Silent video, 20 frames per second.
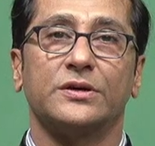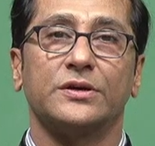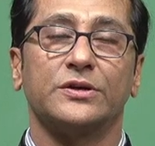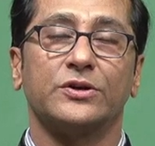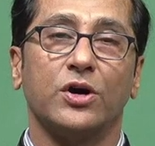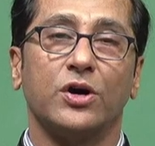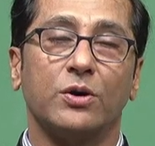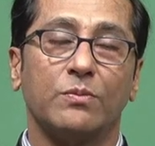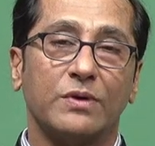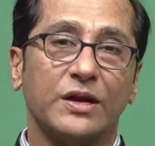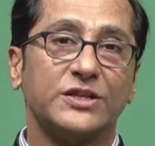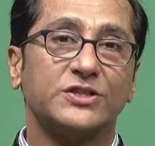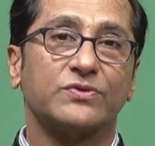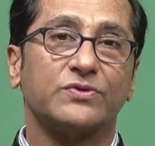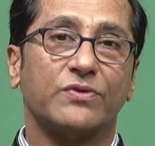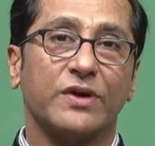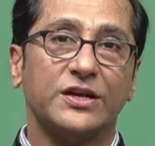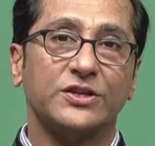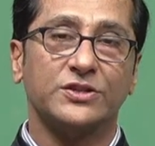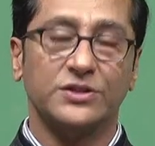a
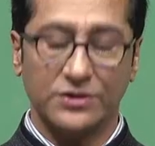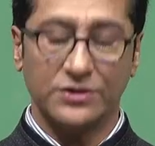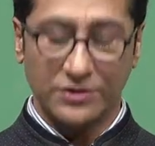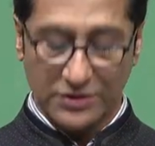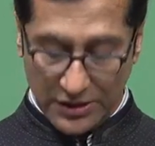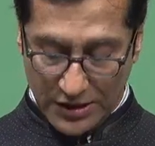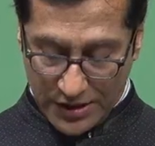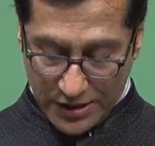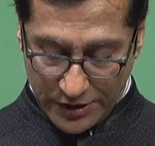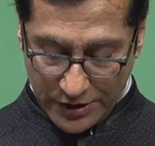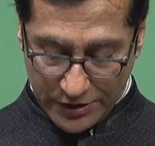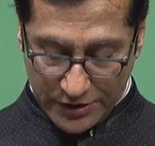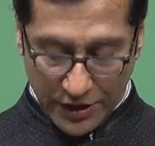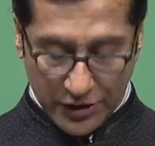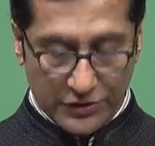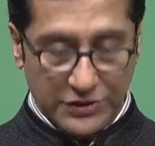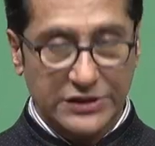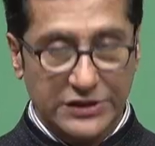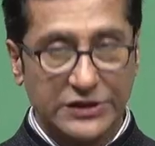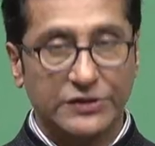normalized factor and
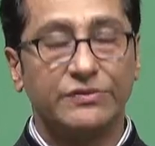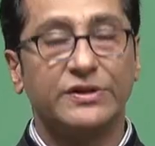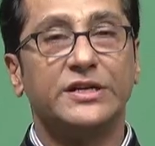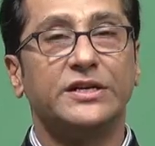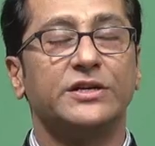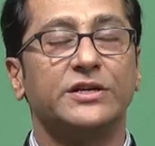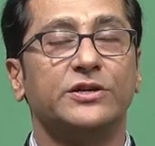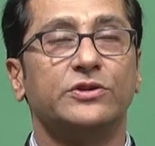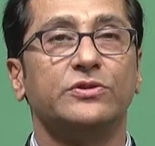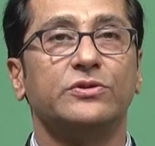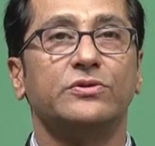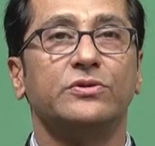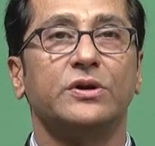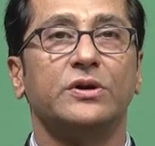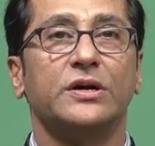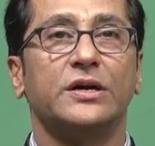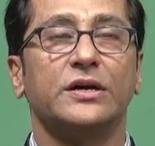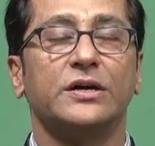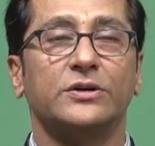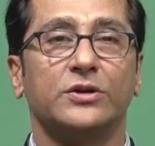how did we
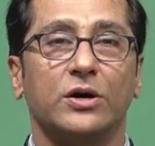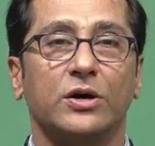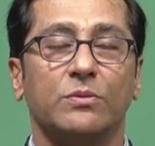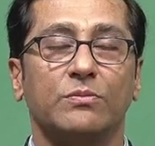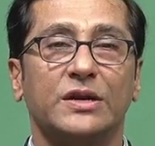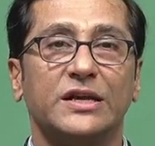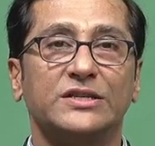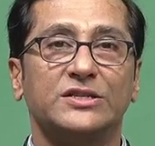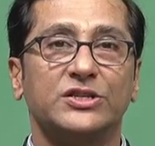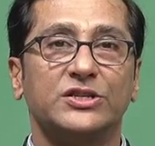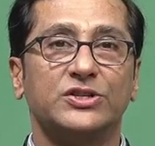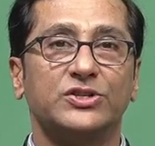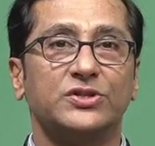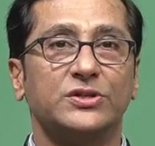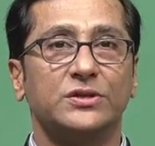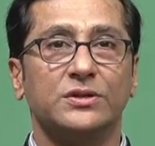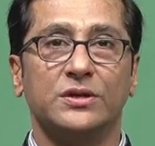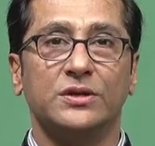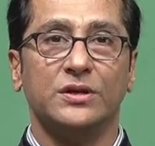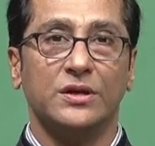do uh,
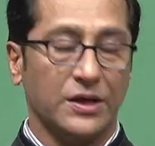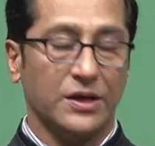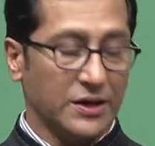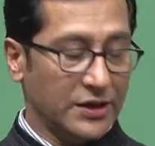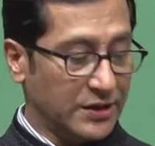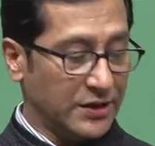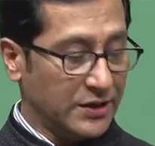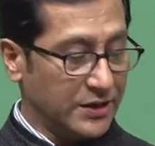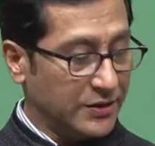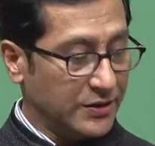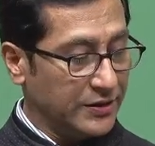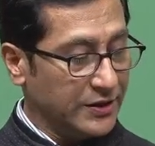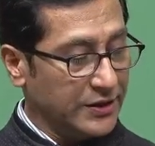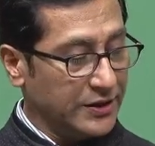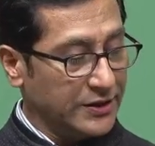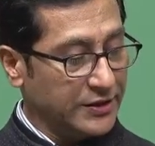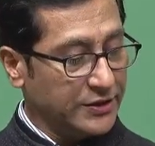normalization uh,